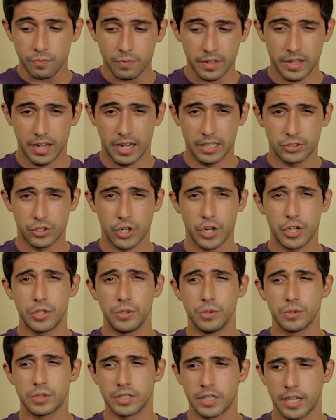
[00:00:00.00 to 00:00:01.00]
and I started
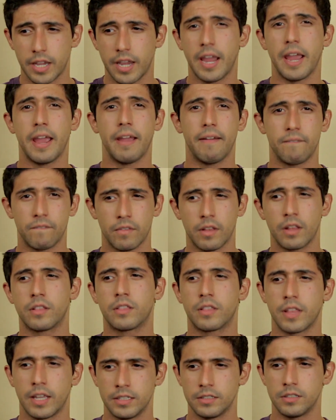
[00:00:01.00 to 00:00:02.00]
using it,
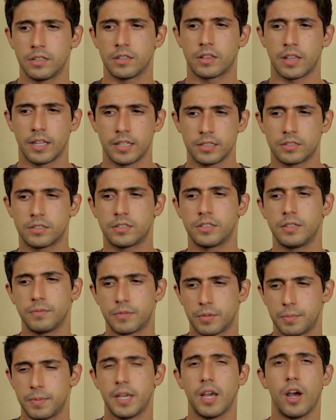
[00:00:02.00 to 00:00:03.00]
and thing, things
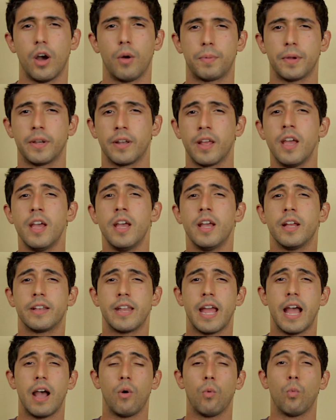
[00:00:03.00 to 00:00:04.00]
seemed to be helping.
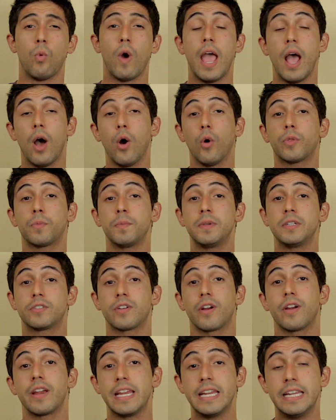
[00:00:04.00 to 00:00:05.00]
Now, what helped me
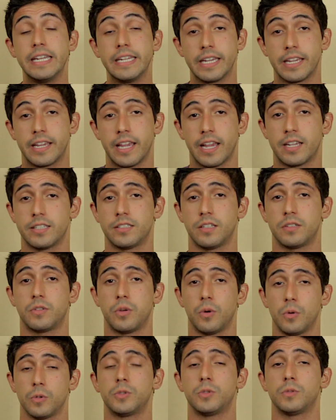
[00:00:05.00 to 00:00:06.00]
start eating again, because I
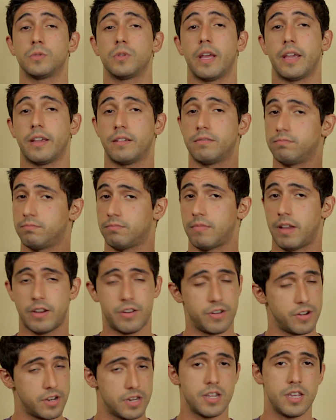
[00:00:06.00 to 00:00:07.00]
told you, like, I
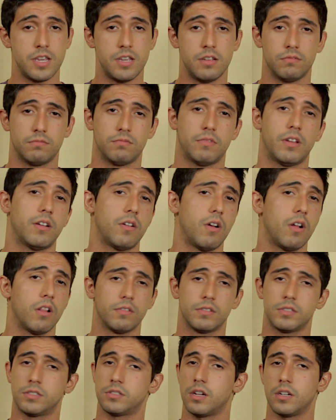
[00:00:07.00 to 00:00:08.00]
couldn't eat, and all
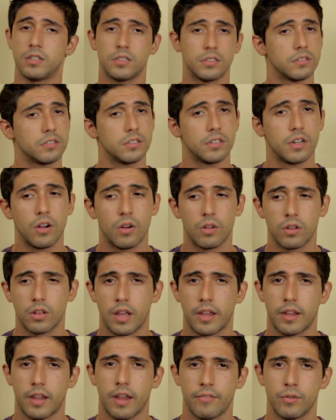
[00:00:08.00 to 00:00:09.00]
of a sudden, you know,
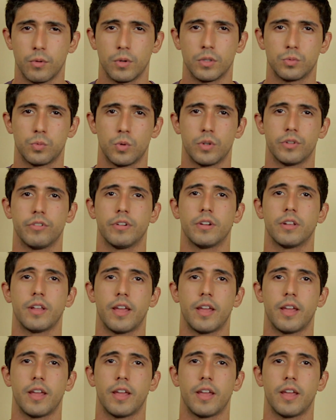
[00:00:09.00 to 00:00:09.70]
like everyone's wondering